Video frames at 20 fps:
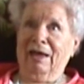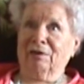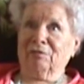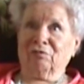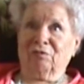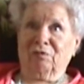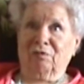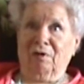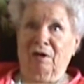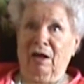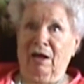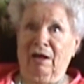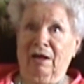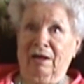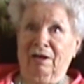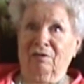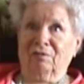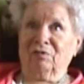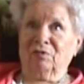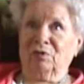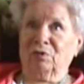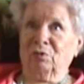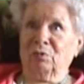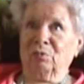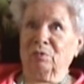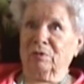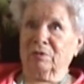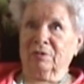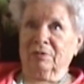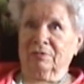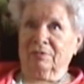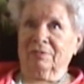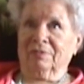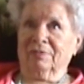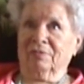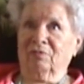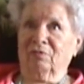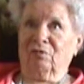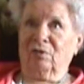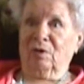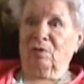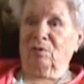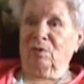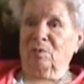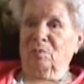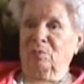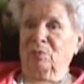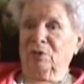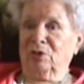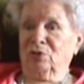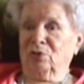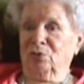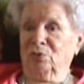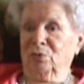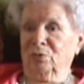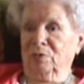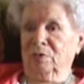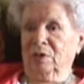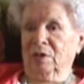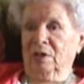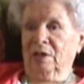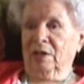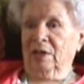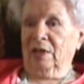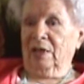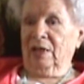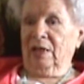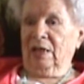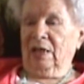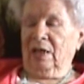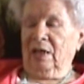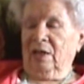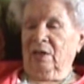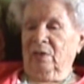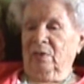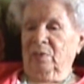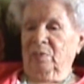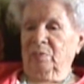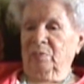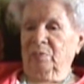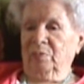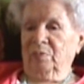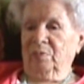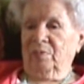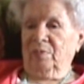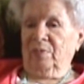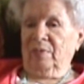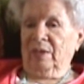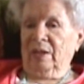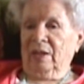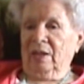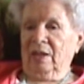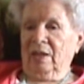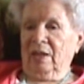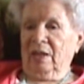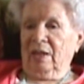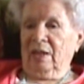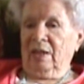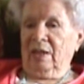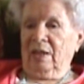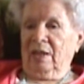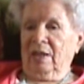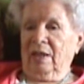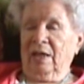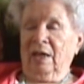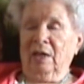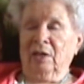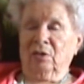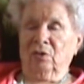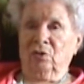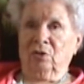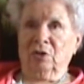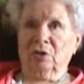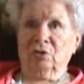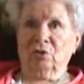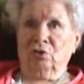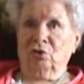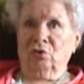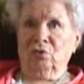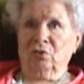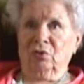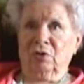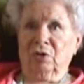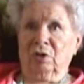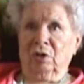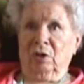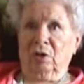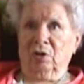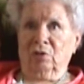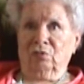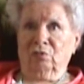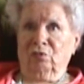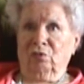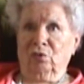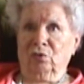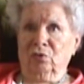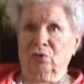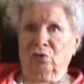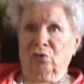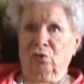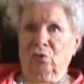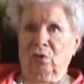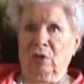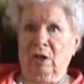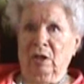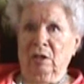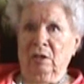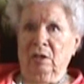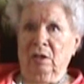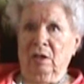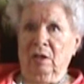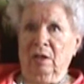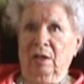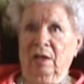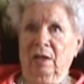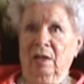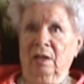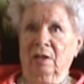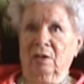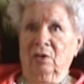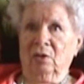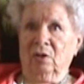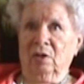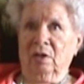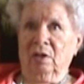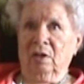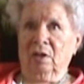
at five, you were very mature. Um, and didn't you start first grade in